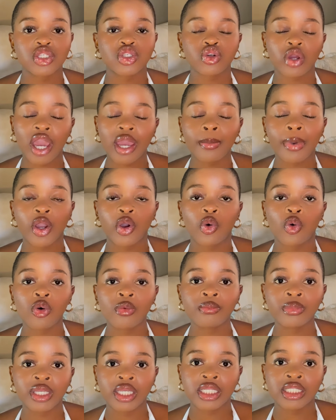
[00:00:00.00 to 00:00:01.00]
Try by all
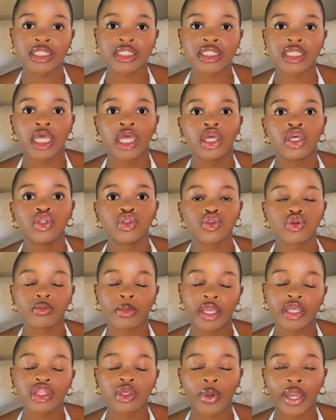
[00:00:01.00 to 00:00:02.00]
means to
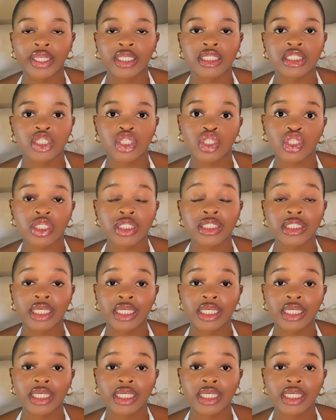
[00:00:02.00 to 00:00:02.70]
make the right decisions.